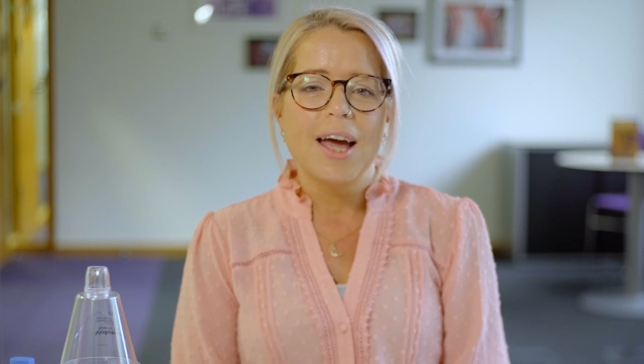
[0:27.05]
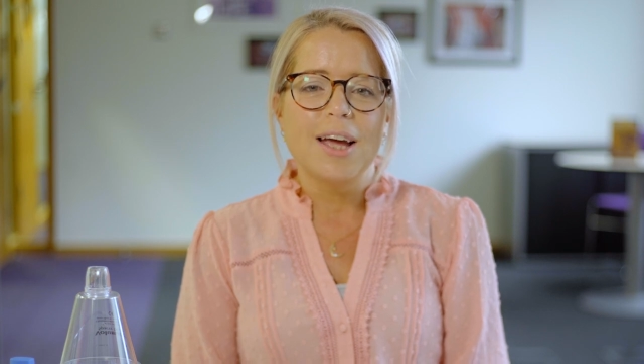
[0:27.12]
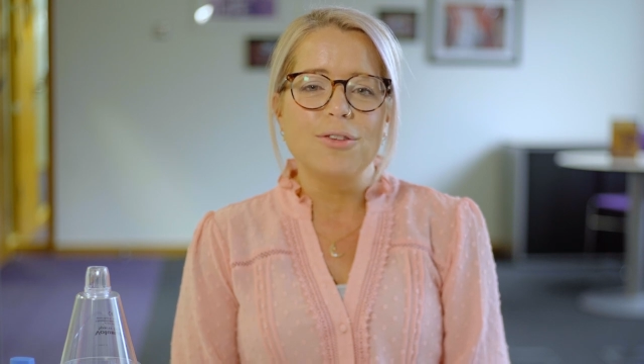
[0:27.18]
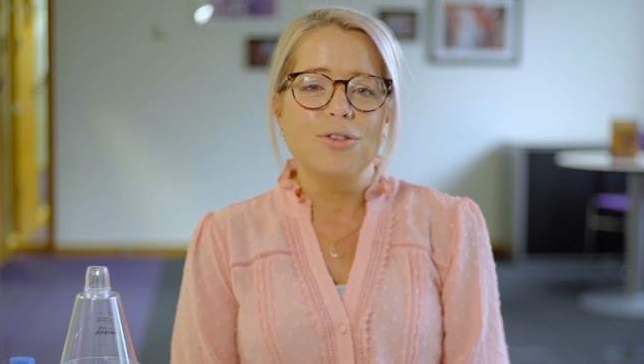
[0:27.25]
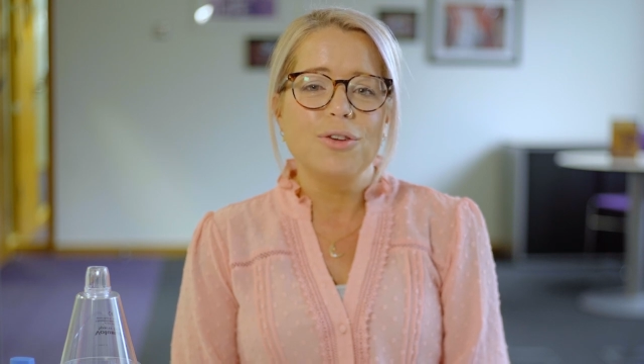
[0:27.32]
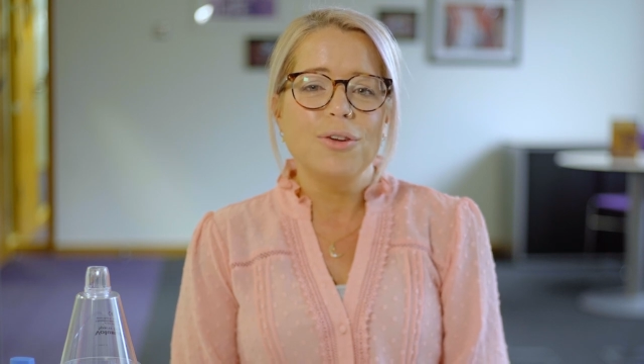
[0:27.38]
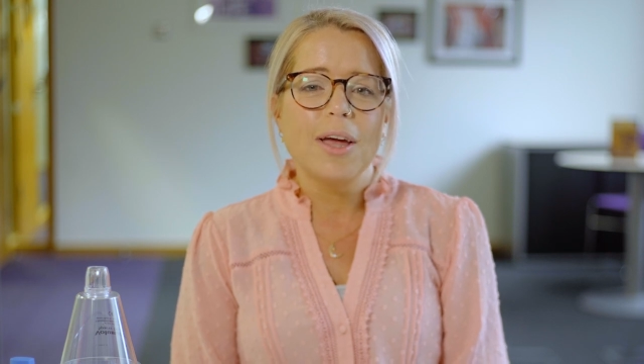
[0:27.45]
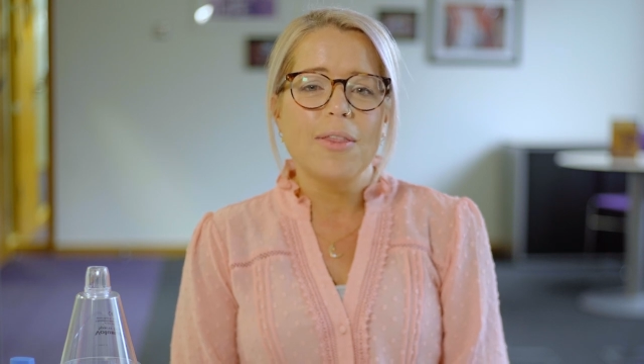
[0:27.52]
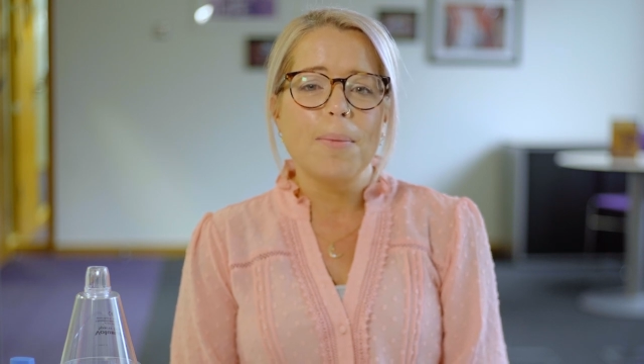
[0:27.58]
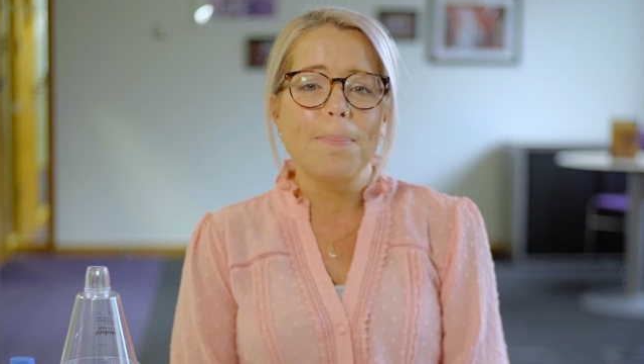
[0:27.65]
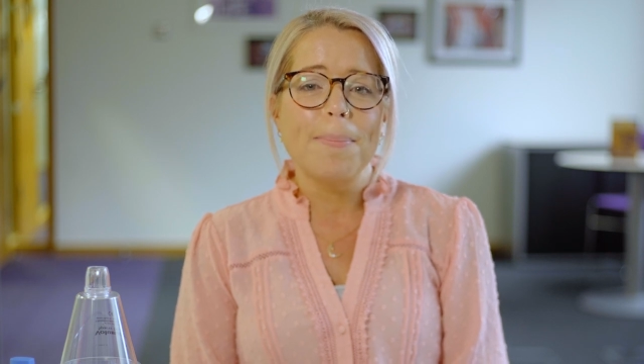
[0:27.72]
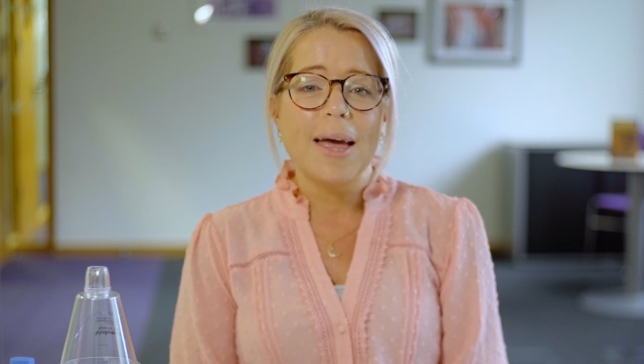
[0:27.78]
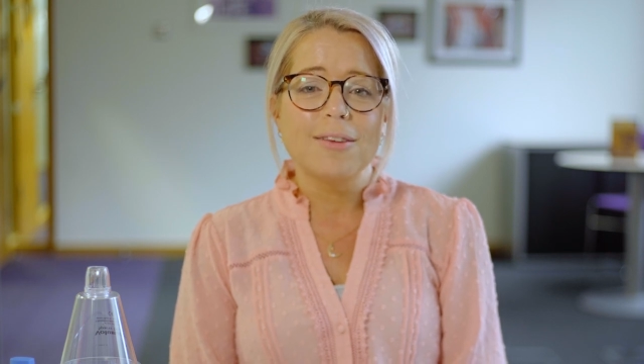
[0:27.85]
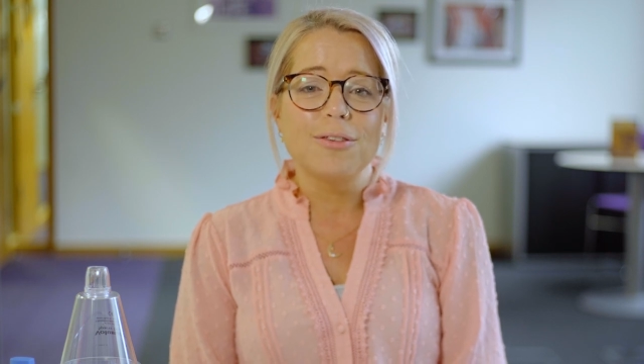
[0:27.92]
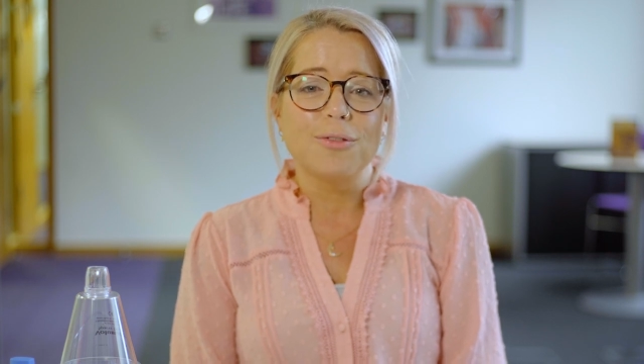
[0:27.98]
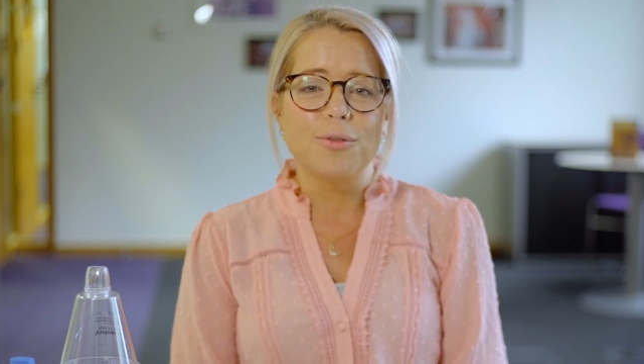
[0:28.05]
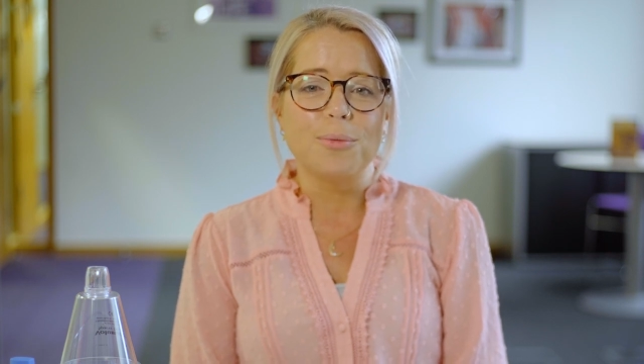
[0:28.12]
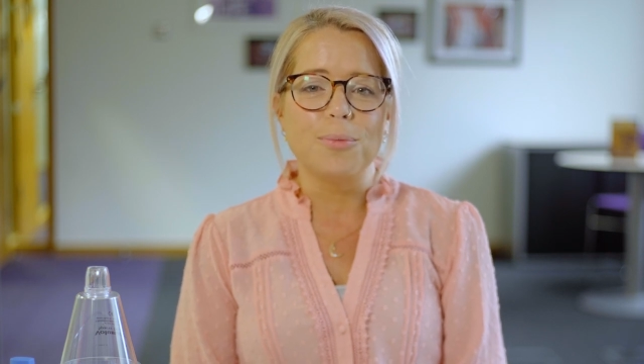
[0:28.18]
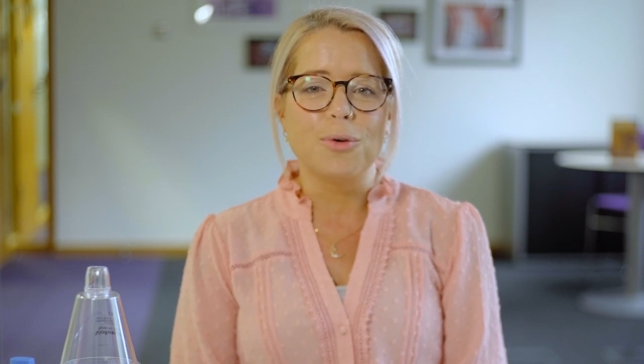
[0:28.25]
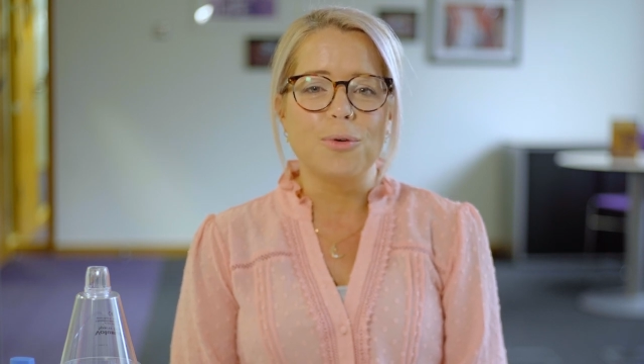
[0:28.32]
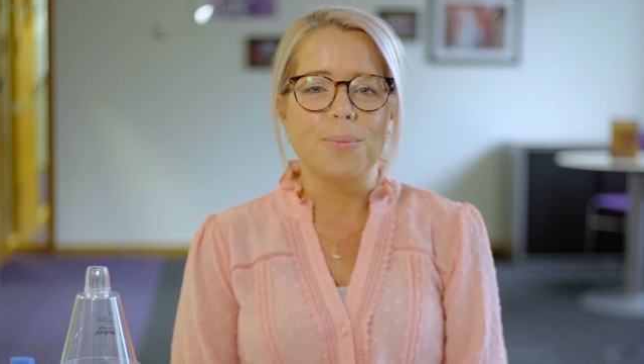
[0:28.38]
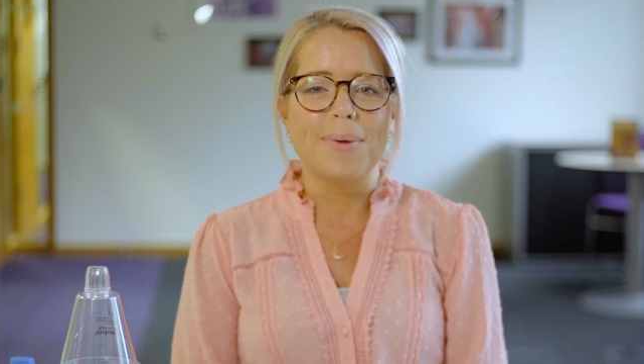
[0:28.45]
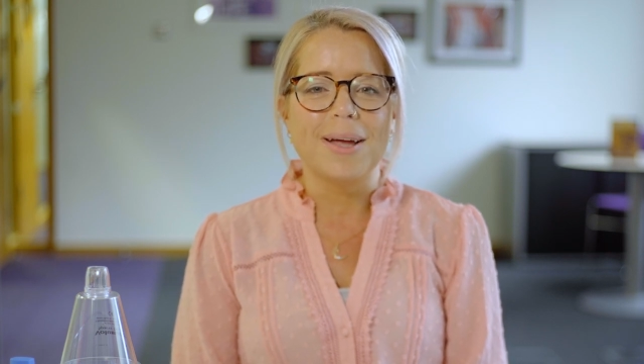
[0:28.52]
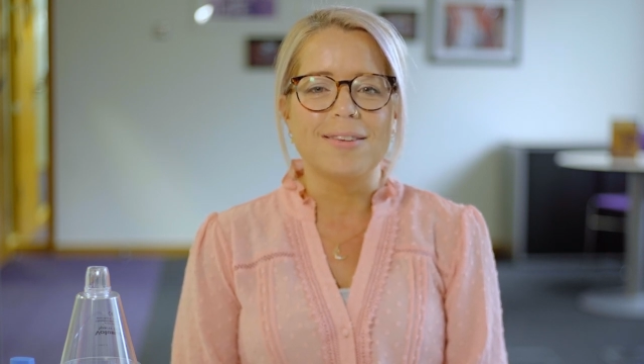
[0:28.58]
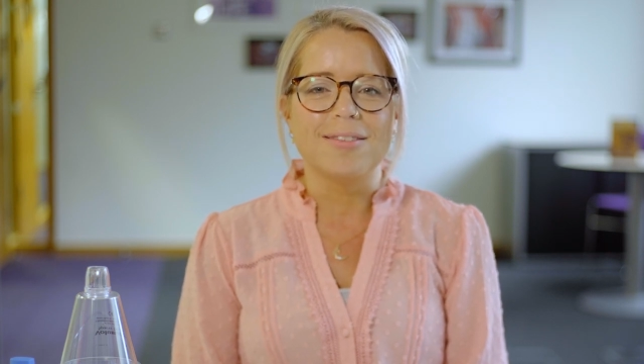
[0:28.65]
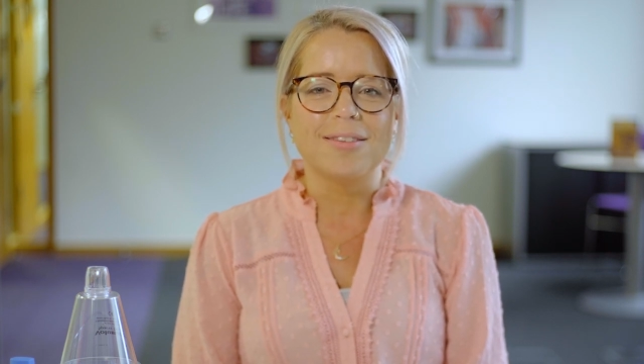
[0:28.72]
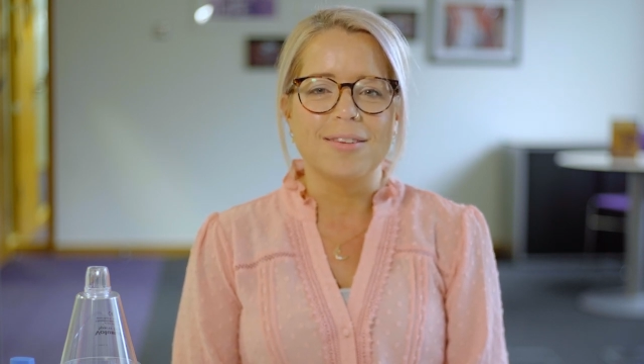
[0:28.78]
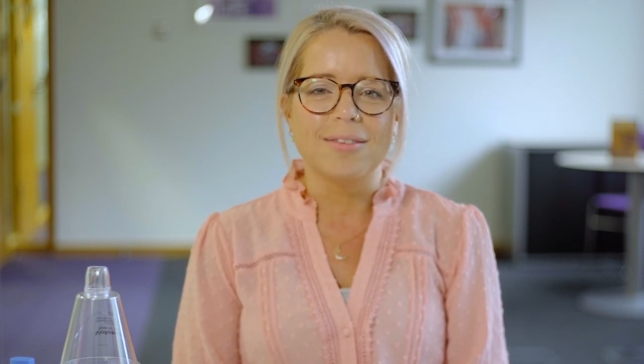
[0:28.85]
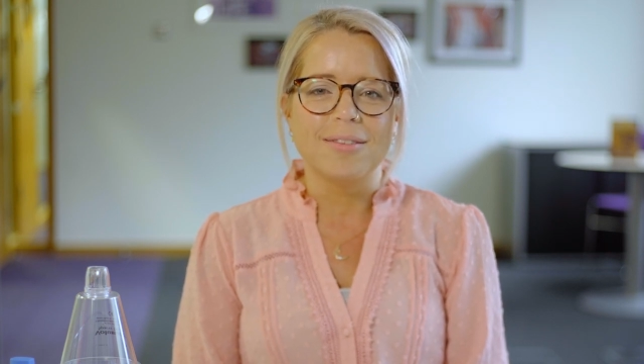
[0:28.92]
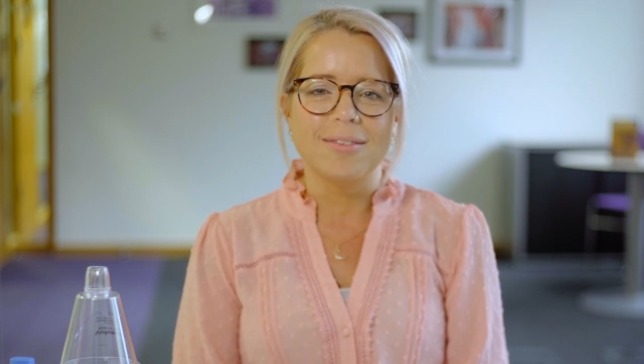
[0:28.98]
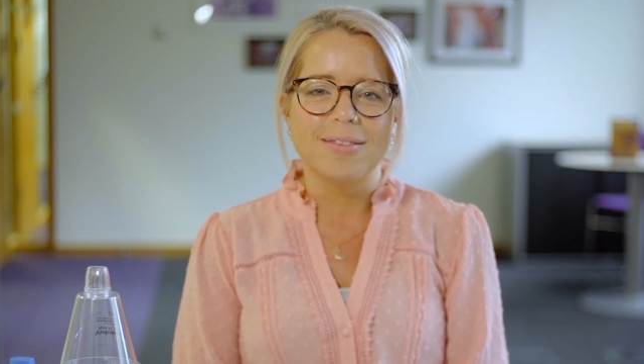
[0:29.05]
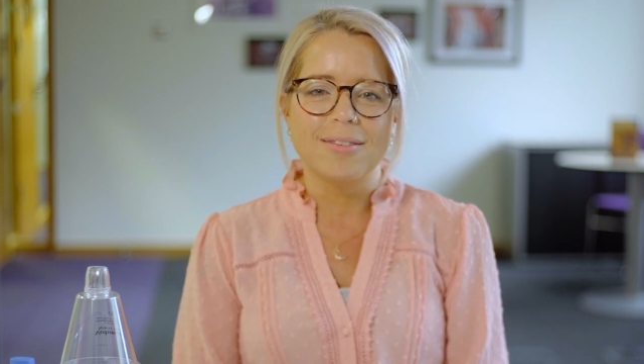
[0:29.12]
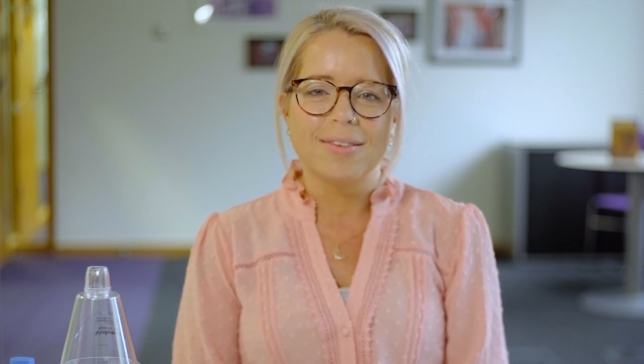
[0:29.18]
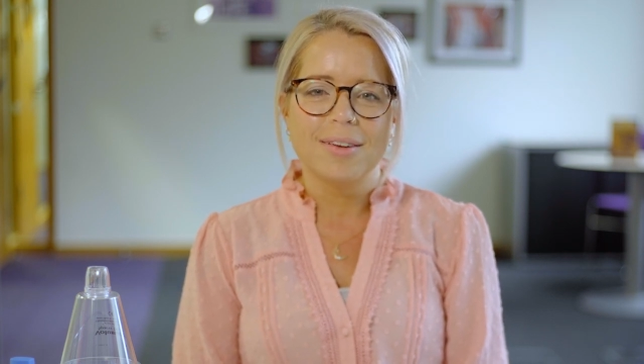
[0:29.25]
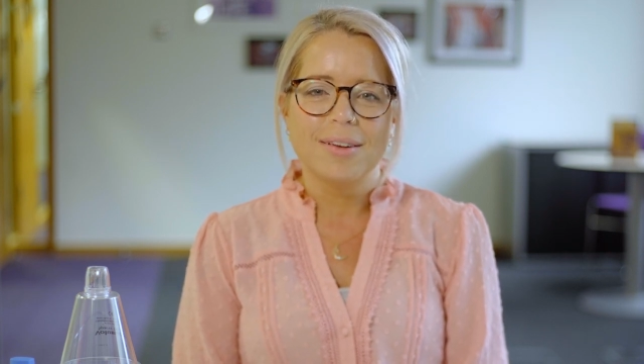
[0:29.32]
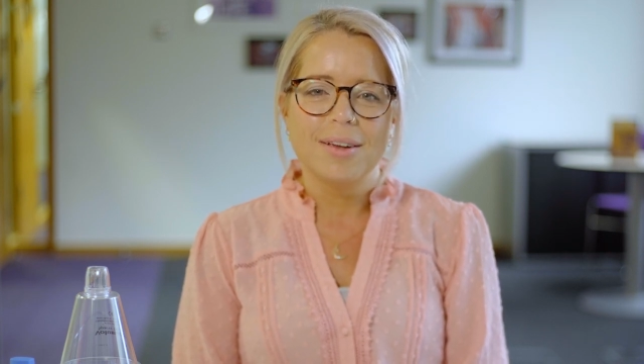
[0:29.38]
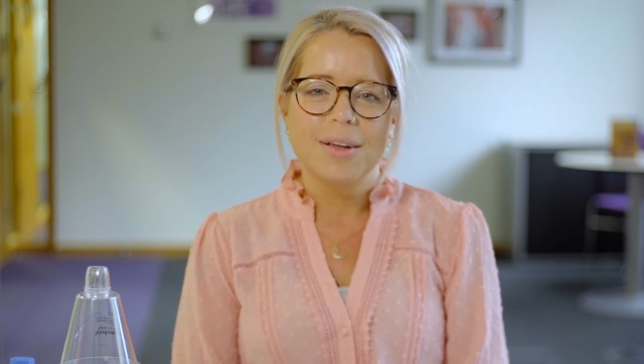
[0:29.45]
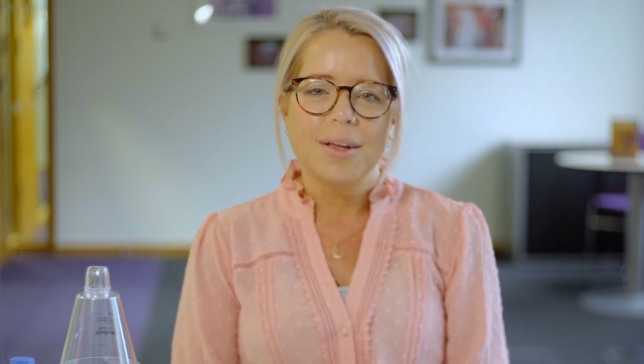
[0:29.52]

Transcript: and you get the best from your medicines.